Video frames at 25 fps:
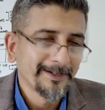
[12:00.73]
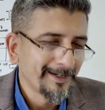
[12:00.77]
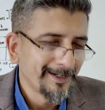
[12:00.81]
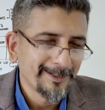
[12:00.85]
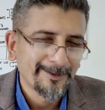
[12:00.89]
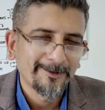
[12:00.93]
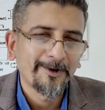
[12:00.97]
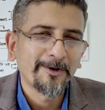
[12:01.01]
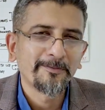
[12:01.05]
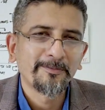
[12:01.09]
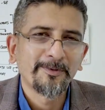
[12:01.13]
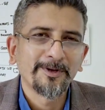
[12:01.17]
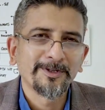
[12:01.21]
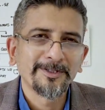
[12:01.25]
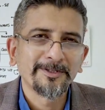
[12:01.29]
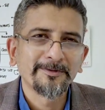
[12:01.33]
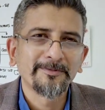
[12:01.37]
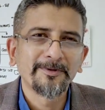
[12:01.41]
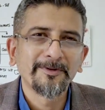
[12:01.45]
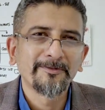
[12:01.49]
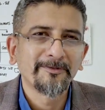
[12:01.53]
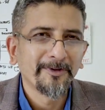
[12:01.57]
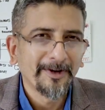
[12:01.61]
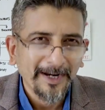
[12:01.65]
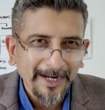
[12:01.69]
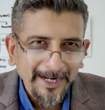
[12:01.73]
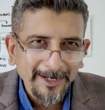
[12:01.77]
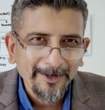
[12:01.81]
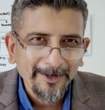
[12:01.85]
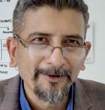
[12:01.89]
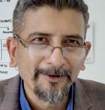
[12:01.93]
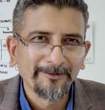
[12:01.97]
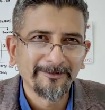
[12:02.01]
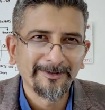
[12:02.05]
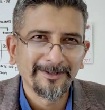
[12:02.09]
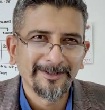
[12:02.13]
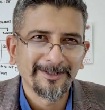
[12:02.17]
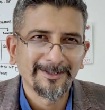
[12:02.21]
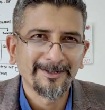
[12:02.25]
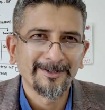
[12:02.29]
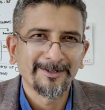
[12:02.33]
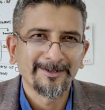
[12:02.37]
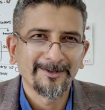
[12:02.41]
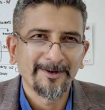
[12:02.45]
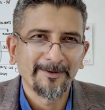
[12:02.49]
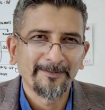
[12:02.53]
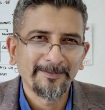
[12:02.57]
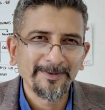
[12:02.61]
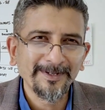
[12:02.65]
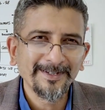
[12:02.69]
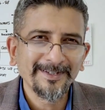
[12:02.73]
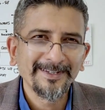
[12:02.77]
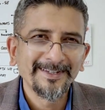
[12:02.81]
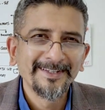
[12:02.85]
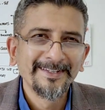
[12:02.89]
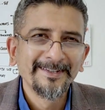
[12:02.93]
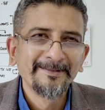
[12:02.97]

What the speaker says: It's not possible for of us to stop it.